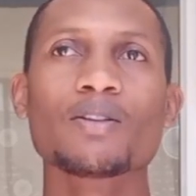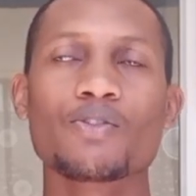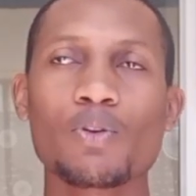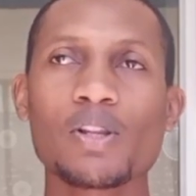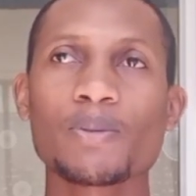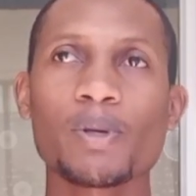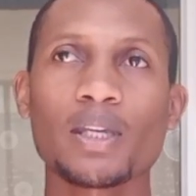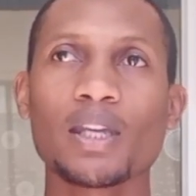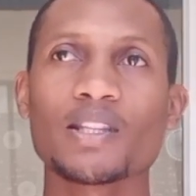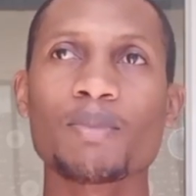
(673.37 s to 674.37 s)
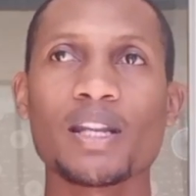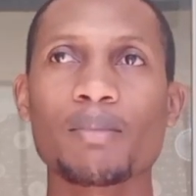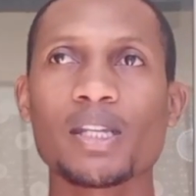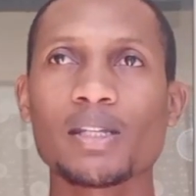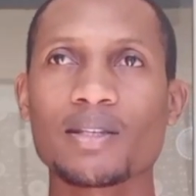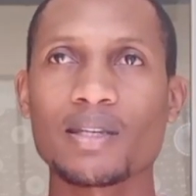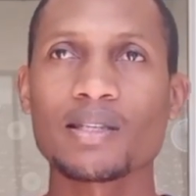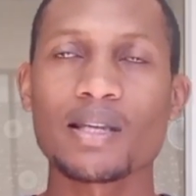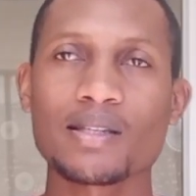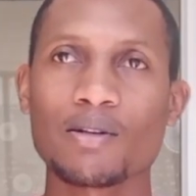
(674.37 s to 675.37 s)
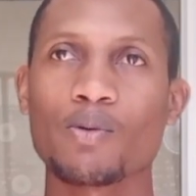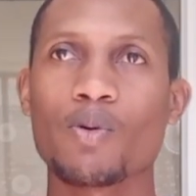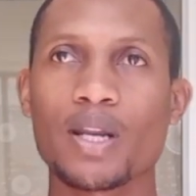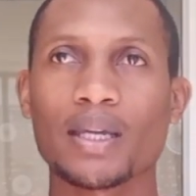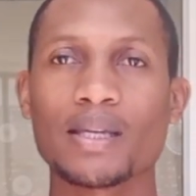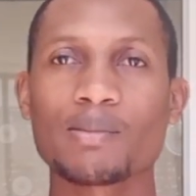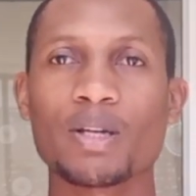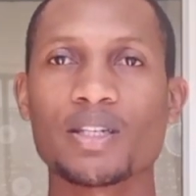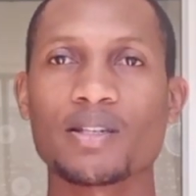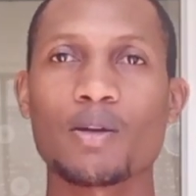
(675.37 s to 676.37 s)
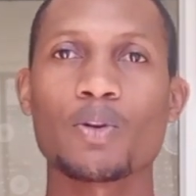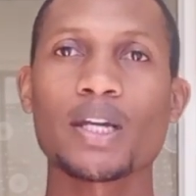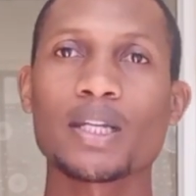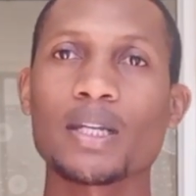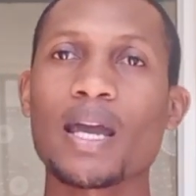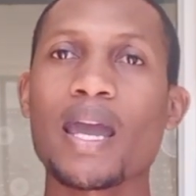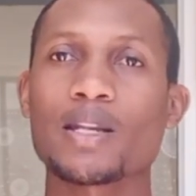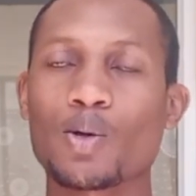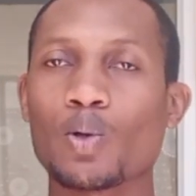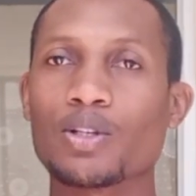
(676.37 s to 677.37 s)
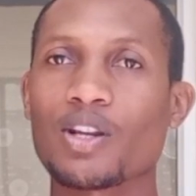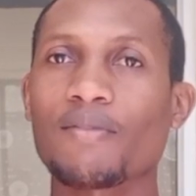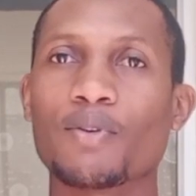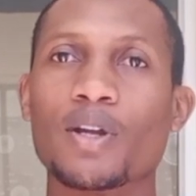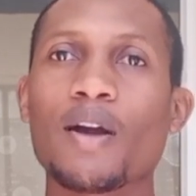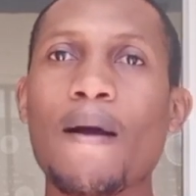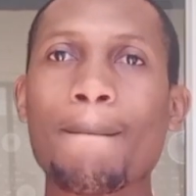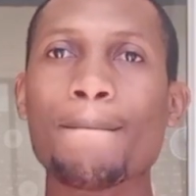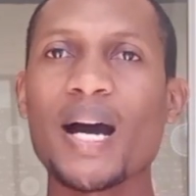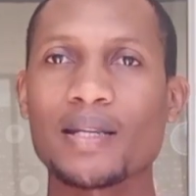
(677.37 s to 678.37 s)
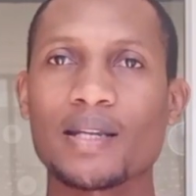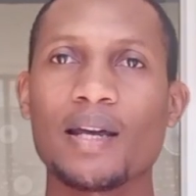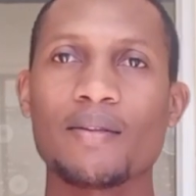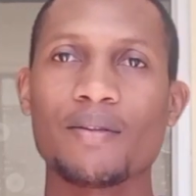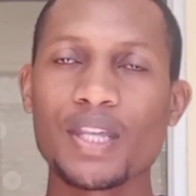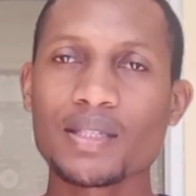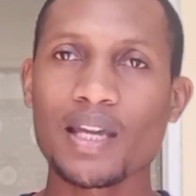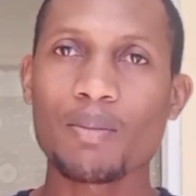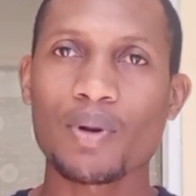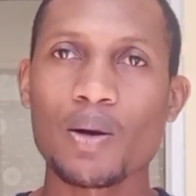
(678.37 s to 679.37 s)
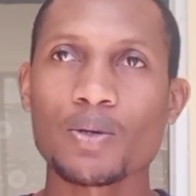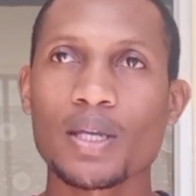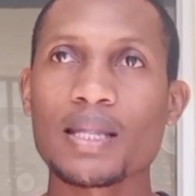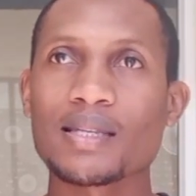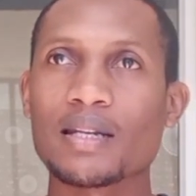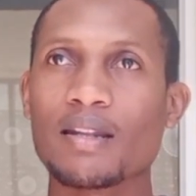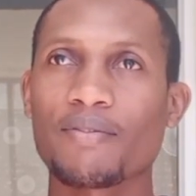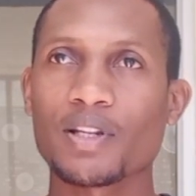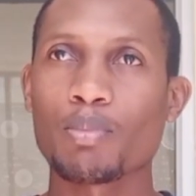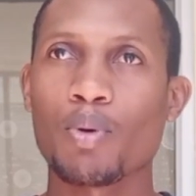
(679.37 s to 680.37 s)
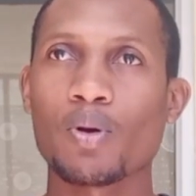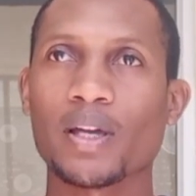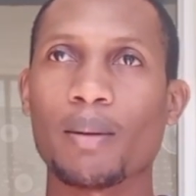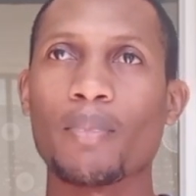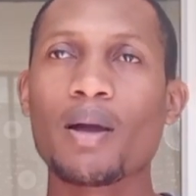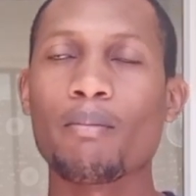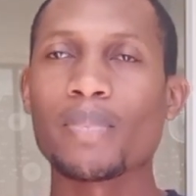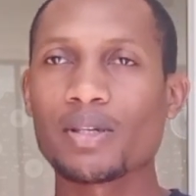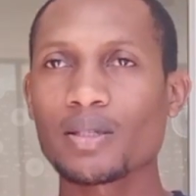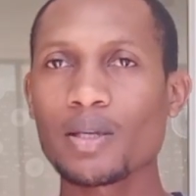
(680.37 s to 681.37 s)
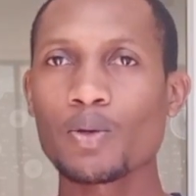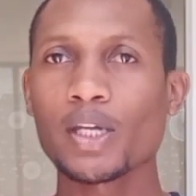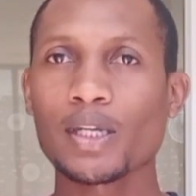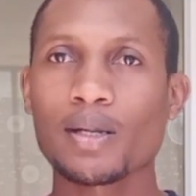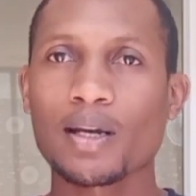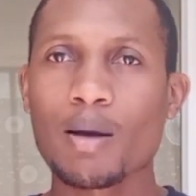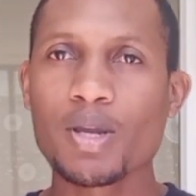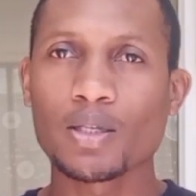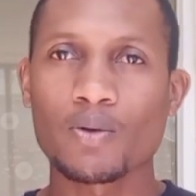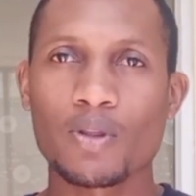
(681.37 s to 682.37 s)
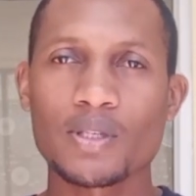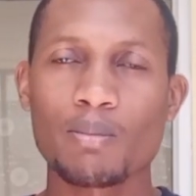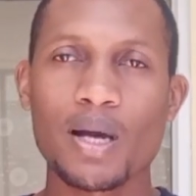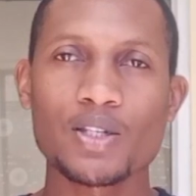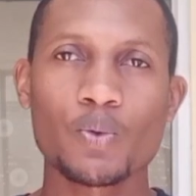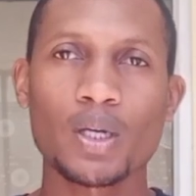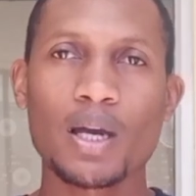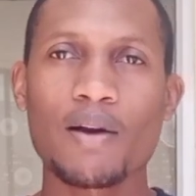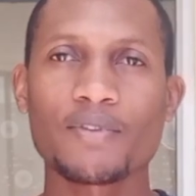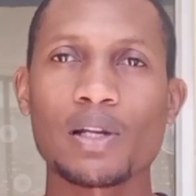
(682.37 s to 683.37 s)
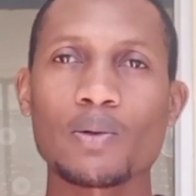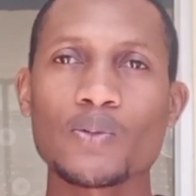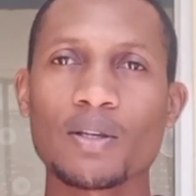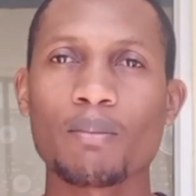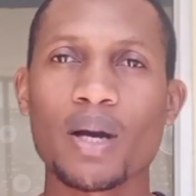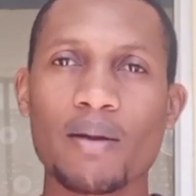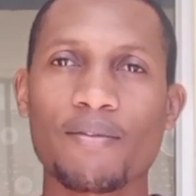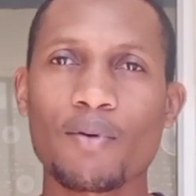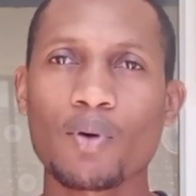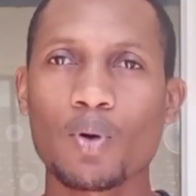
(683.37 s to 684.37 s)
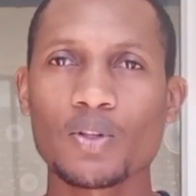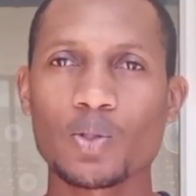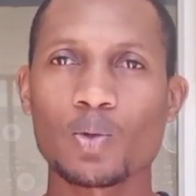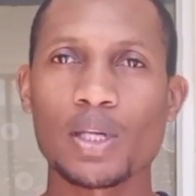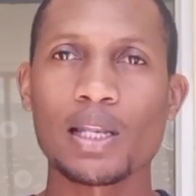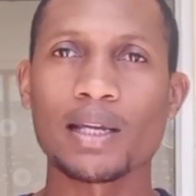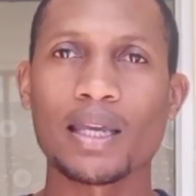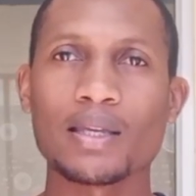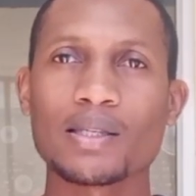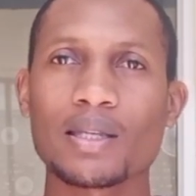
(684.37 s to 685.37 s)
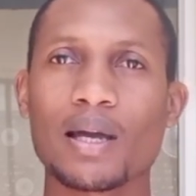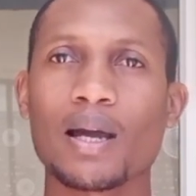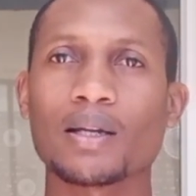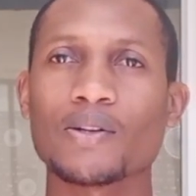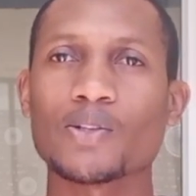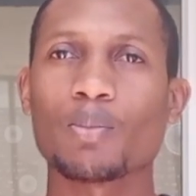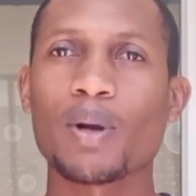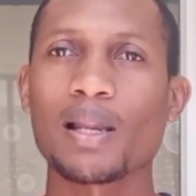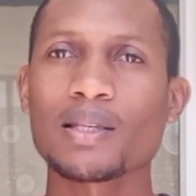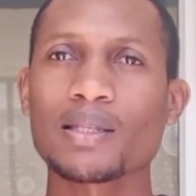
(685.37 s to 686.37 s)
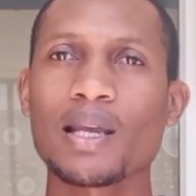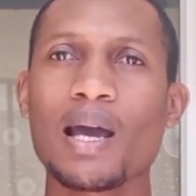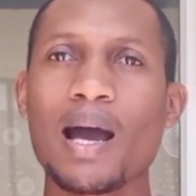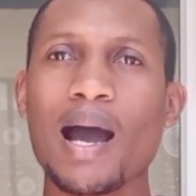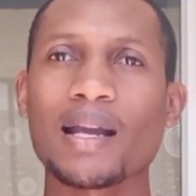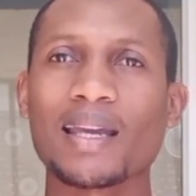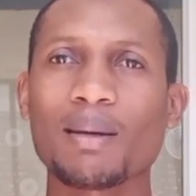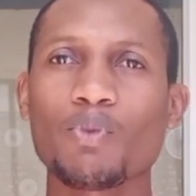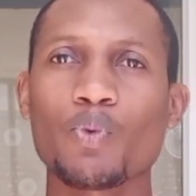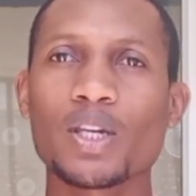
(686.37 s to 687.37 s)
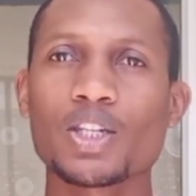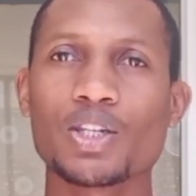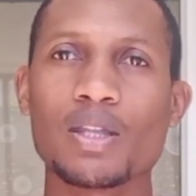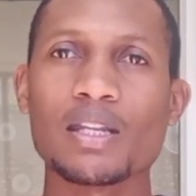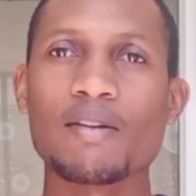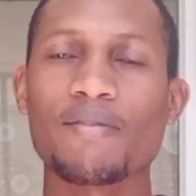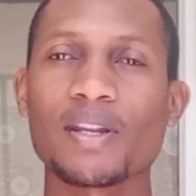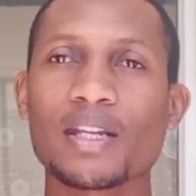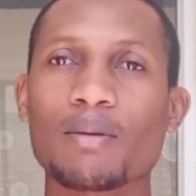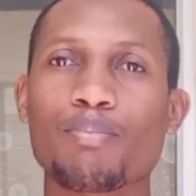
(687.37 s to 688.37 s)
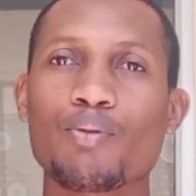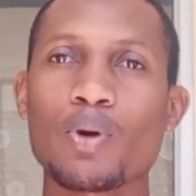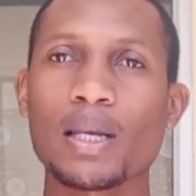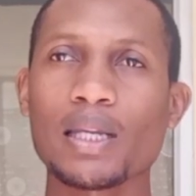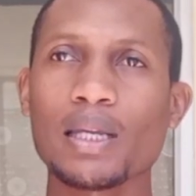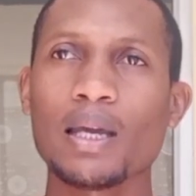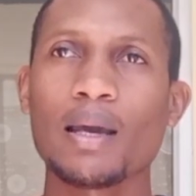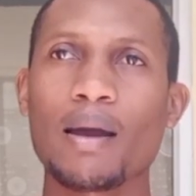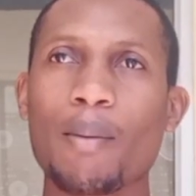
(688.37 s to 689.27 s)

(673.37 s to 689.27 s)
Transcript: Truly speaking, it's been a minute since Arsenal won against Manchester United at Old Trafford. But this time round, it's a different ballgame. Manchester United are coming to this match week after losing by 4 goals to nil against Crystal Palace, a game which they defended poorly.